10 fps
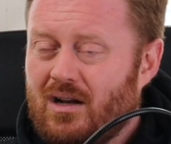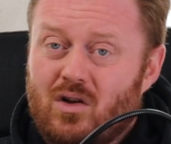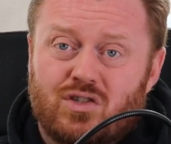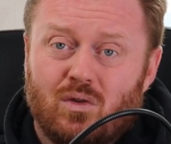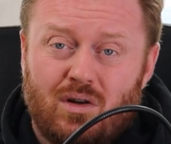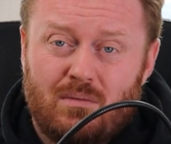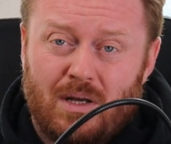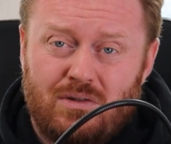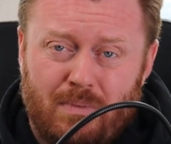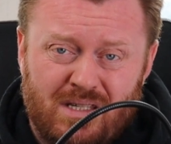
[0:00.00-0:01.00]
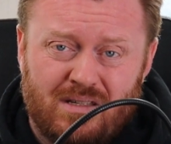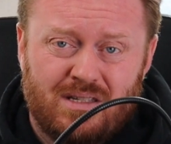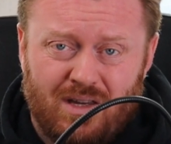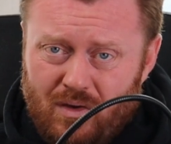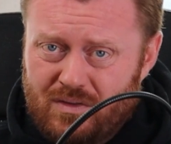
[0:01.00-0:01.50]
And I also learned a bunch of
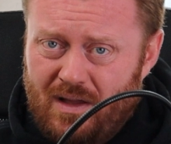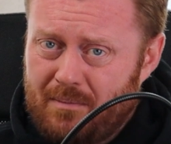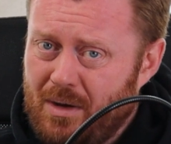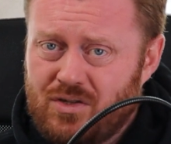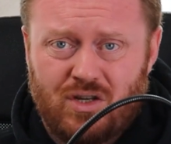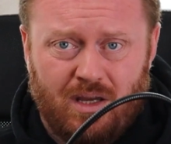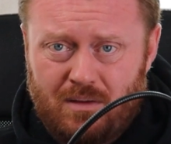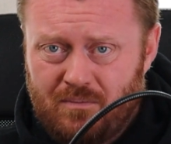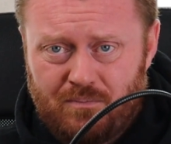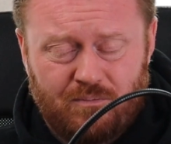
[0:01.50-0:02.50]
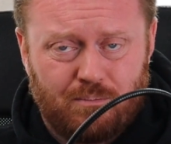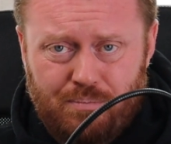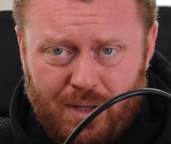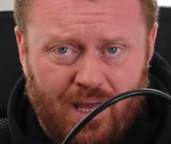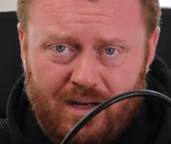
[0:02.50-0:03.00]
business skills like budgeting and
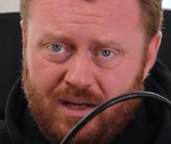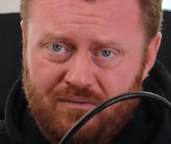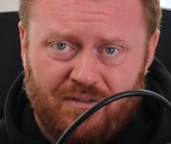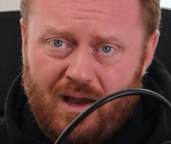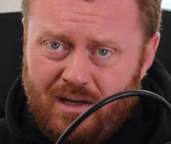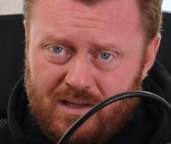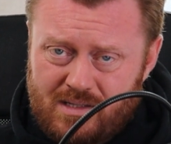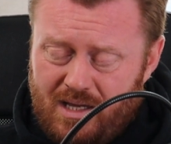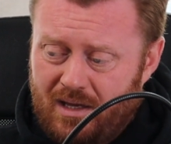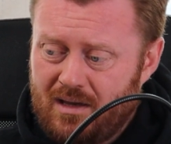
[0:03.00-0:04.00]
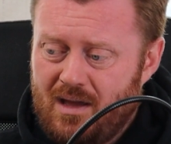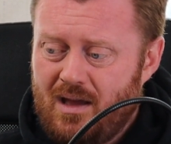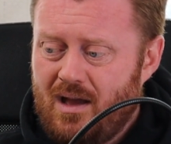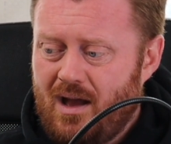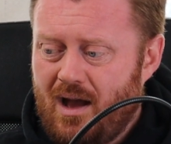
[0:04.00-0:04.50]
planning and financing
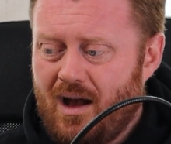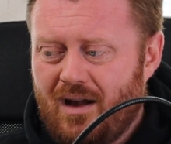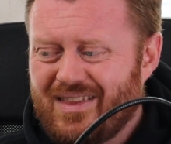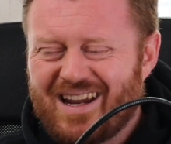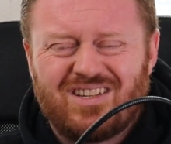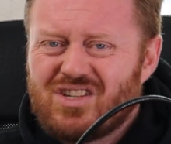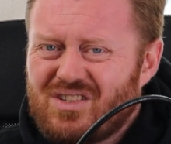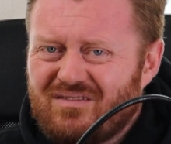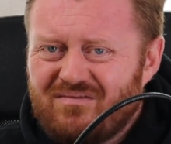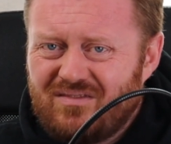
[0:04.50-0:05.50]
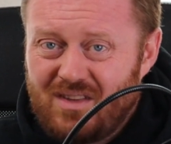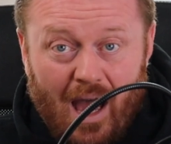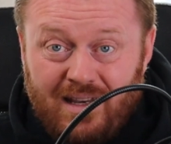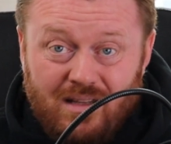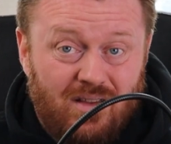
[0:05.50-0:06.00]
uh, that I just
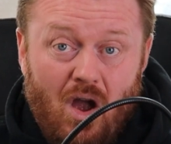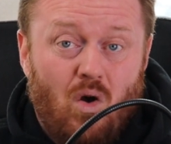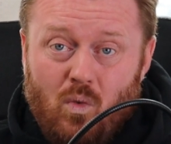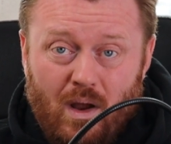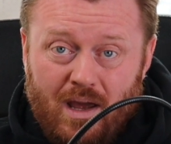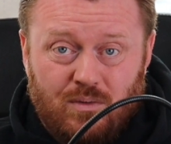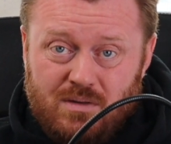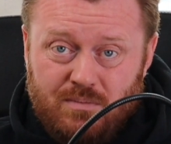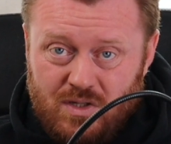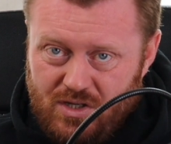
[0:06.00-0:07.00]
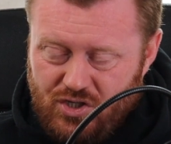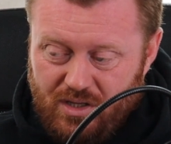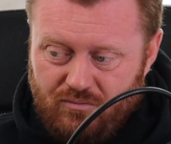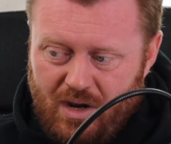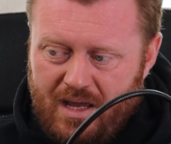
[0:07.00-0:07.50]
I didn't know when I was a
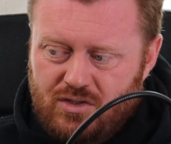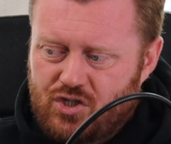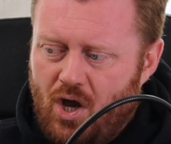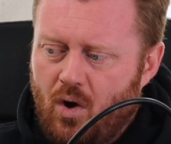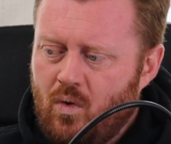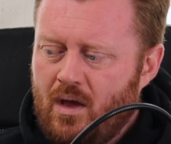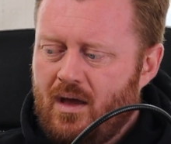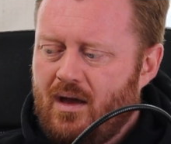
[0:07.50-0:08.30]
musician, right? So